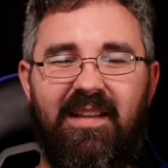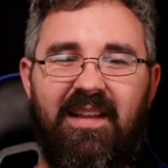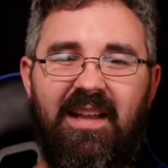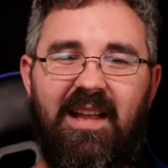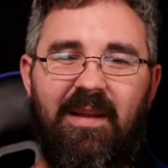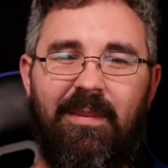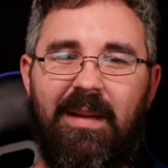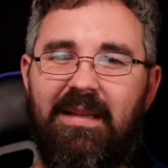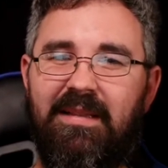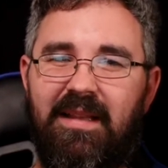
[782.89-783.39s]

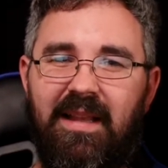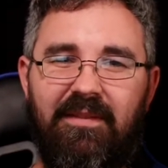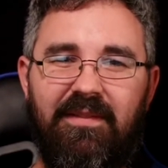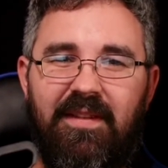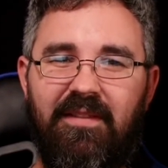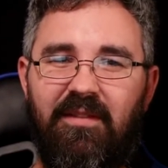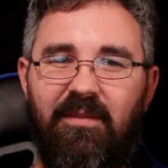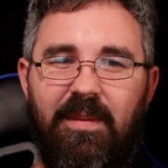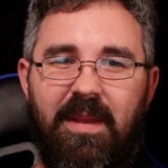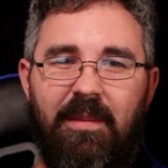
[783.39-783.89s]
I love
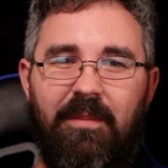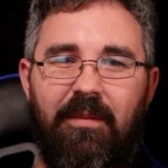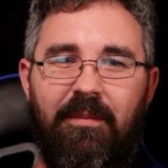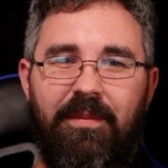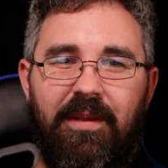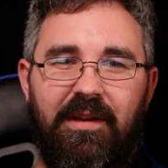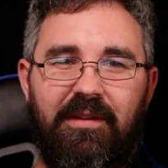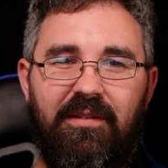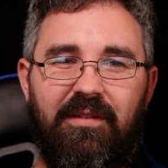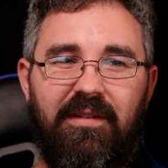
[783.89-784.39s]
giving people
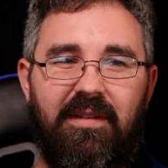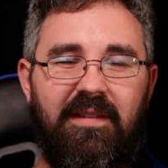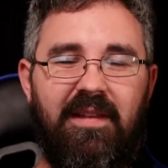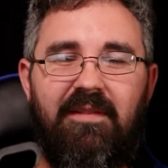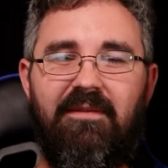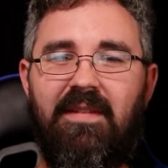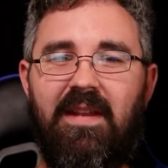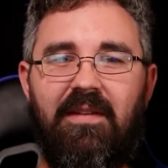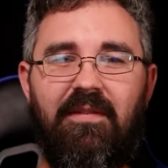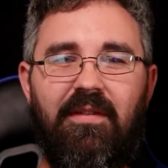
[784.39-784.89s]
pictures that
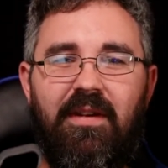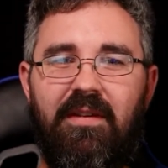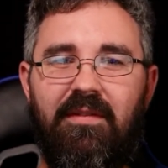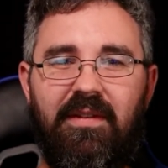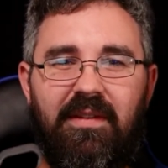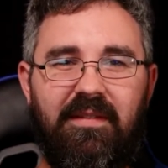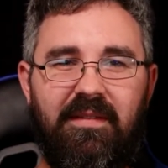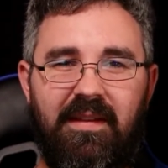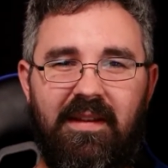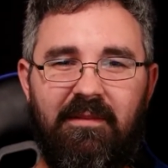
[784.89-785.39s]
they've never
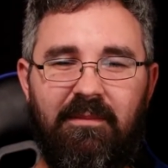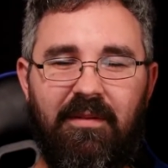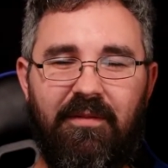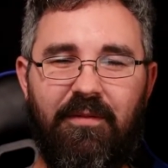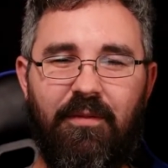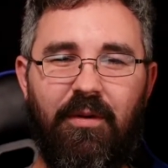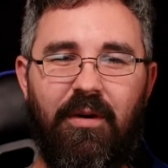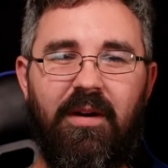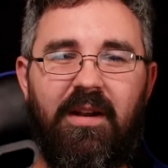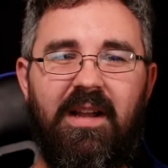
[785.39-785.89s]
even seen
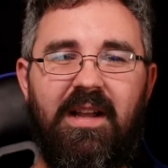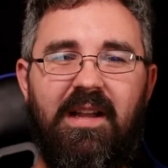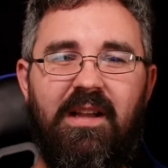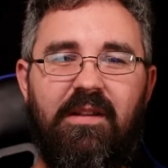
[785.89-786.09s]
before.